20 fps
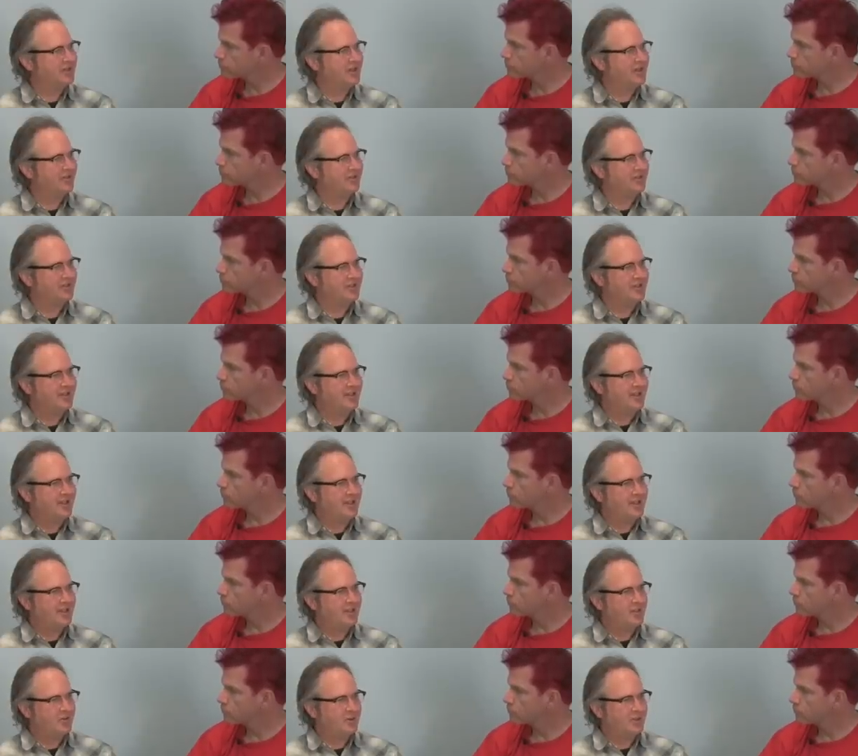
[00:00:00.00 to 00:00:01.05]
Speaker 1: town.
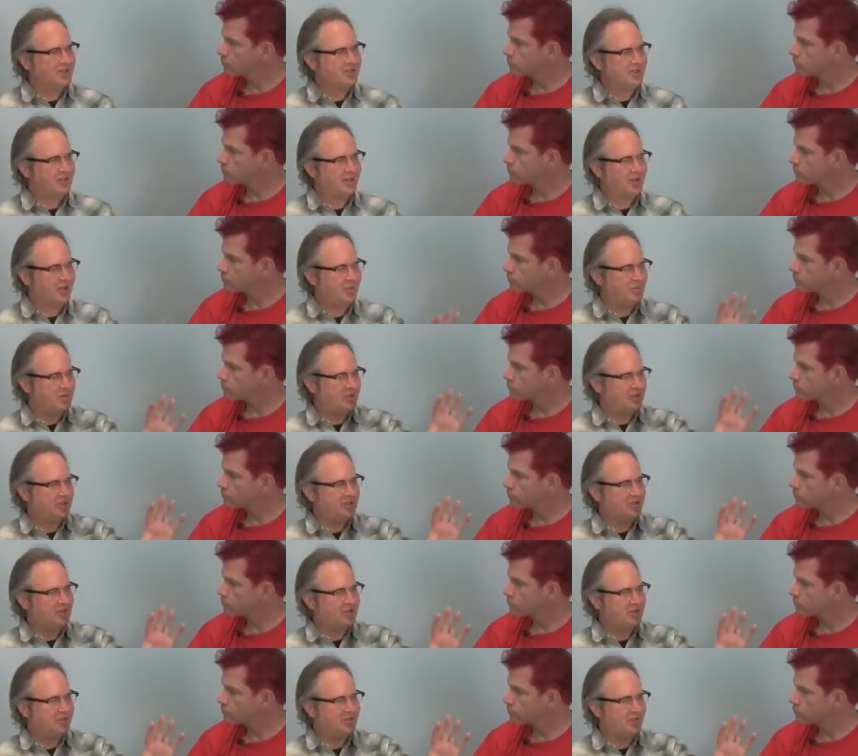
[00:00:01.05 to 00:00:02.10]
The ones that are on
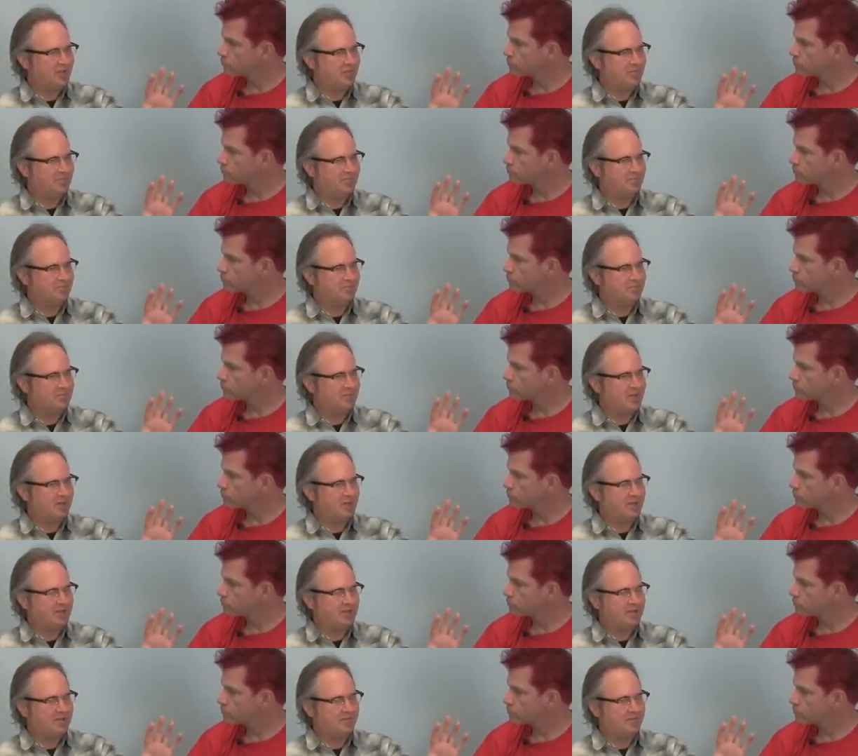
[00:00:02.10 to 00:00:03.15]
buildings from
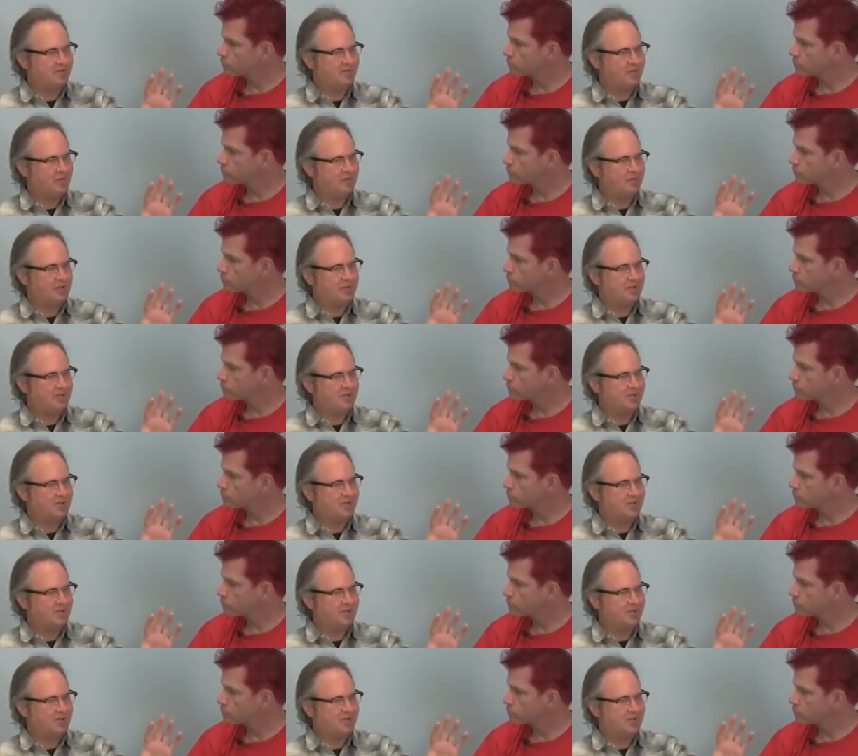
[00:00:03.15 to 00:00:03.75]
maybe 50,